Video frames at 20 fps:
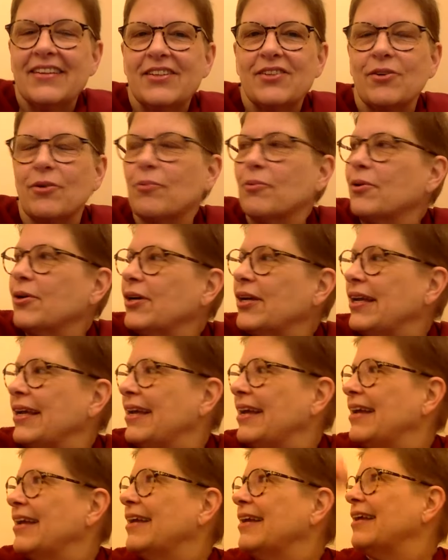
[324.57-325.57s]
Don't worry. Notice
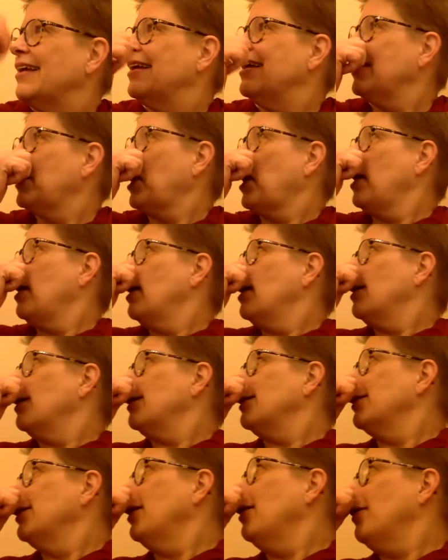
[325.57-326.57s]
I didn't run back
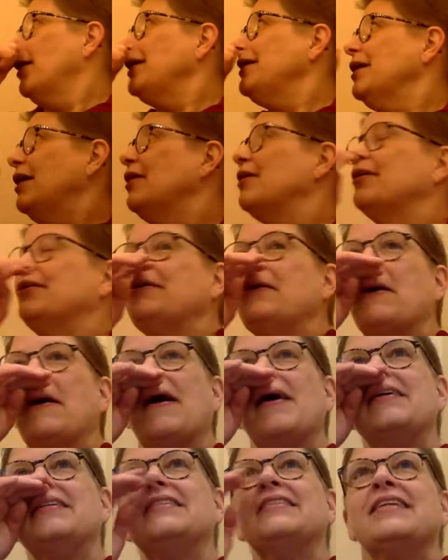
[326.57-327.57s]
there. No, I know.
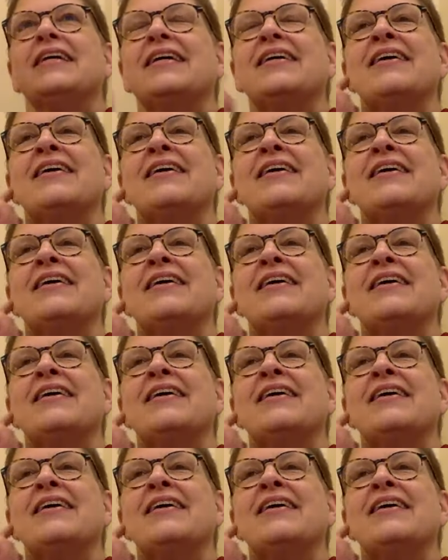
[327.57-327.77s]
I was like,